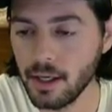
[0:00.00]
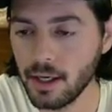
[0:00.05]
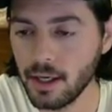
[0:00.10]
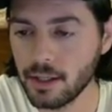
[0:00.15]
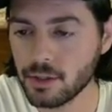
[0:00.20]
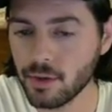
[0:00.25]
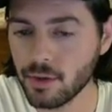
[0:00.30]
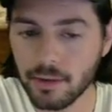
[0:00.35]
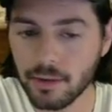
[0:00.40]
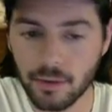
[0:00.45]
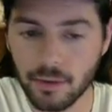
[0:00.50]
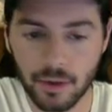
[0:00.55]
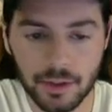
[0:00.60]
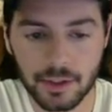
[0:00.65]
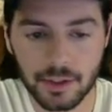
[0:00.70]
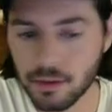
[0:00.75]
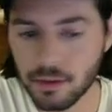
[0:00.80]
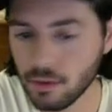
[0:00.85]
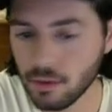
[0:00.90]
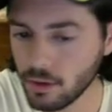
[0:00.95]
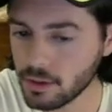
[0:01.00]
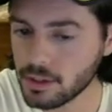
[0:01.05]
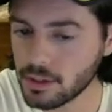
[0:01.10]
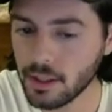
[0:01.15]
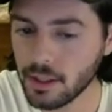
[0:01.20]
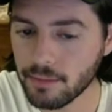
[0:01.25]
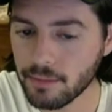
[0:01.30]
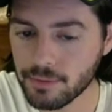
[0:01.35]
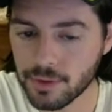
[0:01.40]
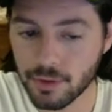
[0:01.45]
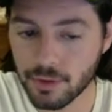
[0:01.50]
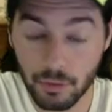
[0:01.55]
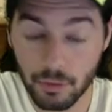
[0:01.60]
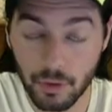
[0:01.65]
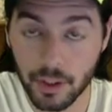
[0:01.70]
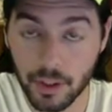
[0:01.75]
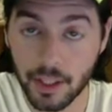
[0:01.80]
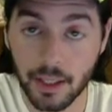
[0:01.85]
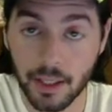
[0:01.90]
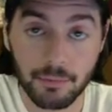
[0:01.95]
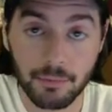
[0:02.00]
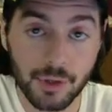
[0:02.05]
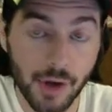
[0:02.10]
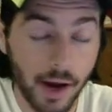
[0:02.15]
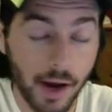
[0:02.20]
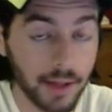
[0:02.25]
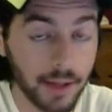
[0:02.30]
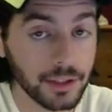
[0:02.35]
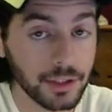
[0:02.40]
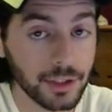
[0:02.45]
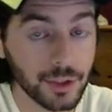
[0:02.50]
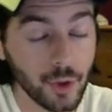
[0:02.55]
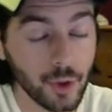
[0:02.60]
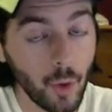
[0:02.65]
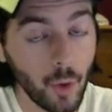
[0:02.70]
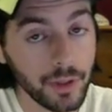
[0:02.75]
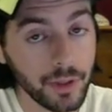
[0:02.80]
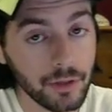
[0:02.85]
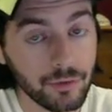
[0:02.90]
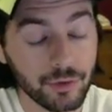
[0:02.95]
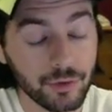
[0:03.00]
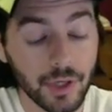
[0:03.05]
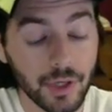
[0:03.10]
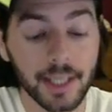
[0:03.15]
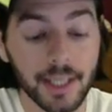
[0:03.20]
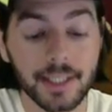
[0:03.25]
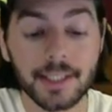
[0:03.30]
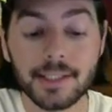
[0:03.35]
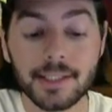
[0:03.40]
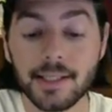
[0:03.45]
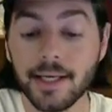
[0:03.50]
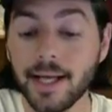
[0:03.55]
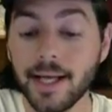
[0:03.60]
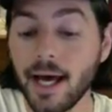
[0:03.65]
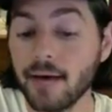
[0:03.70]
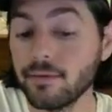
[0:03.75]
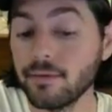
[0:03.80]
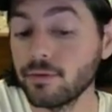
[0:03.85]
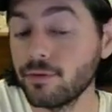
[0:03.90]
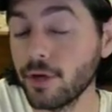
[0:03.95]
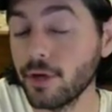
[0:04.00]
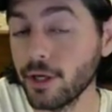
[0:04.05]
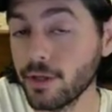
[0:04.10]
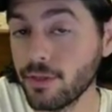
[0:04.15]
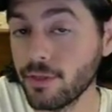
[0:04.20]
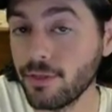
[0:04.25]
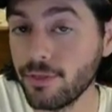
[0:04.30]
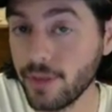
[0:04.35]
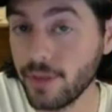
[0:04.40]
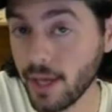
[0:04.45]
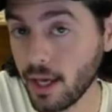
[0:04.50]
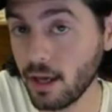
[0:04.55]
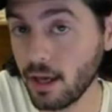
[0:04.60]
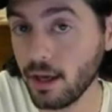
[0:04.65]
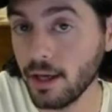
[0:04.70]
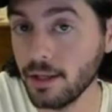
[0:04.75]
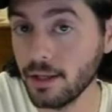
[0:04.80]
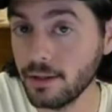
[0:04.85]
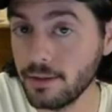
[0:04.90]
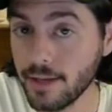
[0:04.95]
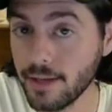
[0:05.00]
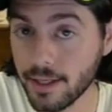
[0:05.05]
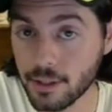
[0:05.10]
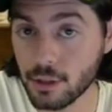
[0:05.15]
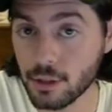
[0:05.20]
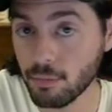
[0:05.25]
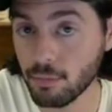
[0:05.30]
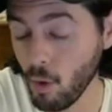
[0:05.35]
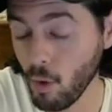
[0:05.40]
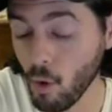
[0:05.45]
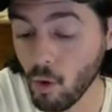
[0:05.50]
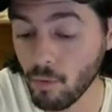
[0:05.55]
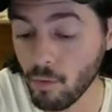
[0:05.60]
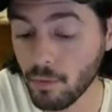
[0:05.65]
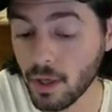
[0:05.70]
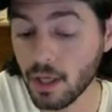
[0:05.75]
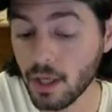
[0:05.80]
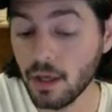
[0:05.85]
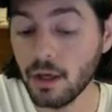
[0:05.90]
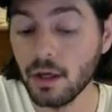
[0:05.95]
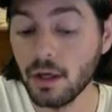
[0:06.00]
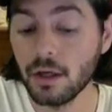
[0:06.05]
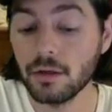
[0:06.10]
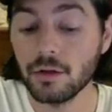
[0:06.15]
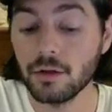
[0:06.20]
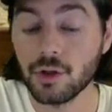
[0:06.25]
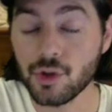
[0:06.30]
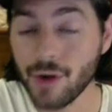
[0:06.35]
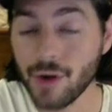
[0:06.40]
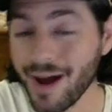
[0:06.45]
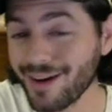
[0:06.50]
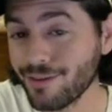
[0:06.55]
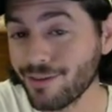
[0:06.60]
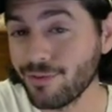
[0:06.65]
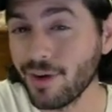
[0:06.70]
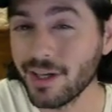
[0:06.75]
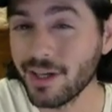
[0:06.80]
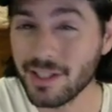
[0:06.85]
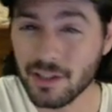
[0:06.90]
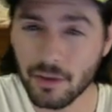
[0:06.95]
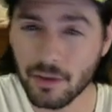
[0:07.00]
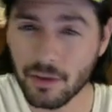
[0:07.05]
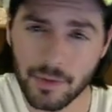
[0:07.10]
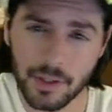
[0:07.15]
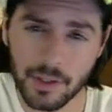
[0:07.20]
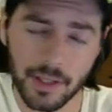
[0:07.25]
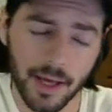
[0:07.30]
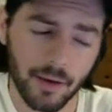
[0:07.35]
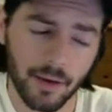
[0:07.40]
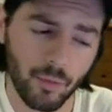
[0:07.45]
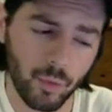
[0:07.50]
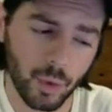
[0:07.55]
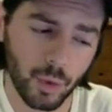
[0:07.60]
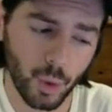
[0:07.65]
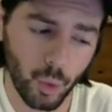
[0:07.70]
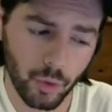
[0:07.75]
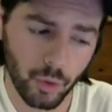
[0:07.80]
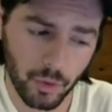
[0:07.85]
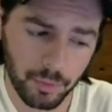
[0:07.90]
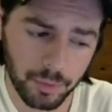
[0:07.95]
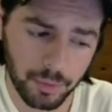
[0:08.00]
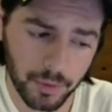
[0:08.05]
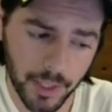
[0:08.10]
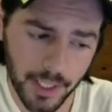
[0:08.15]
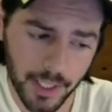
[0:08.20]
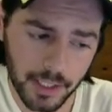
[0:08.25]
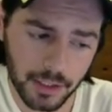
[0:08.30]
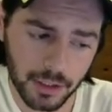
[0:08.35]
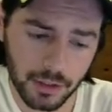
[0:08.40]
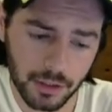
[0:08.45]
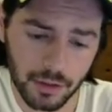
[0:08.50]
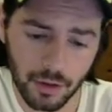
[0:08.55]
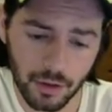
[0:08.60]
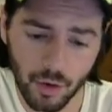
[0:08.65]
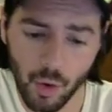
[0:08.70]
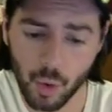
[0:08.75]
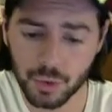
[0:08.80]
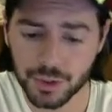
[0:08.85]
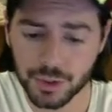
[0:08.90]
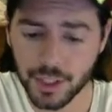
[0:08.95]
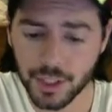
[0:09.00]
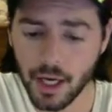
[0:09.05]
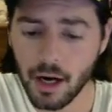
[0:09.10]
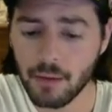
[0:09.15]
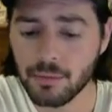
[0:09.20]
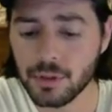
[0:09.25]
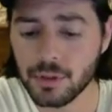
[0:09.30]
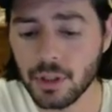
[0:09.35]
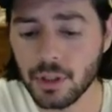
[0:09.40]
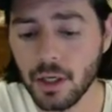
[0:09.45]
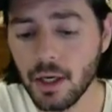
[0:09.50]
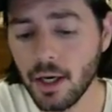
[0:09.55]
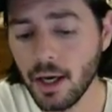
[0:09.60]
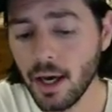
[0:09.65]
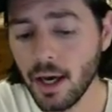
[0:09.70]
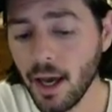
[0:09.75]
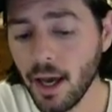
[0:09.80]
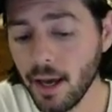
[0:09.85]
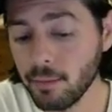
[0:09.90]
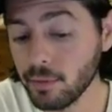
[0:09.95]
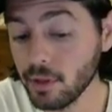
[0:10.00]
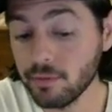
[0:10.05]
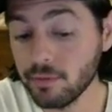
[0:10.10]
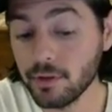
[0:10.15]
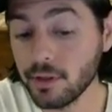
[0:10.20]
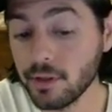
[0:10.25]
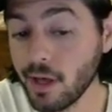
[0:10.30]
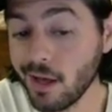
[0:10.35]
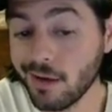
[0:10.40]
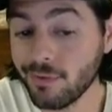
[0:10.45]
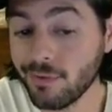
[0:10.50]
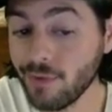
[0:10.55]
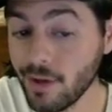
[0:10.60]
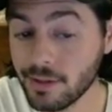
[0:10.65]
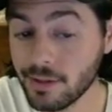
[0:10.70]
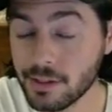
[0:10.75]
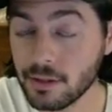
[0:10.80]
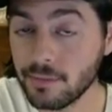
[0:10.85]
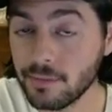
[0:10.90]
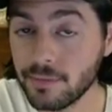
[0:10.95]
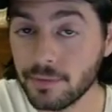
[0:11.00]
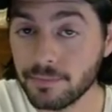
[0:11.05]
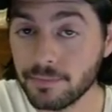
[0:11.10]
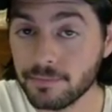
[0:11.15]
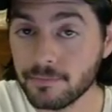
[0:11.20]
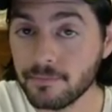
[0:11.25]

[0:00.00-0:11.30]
So I looked and looked, and I'm still looking and I'm trialing so many varieties that have a very thick and dense pulp to try to find something that will replace the Col de Dames. And believe it or not, I found something.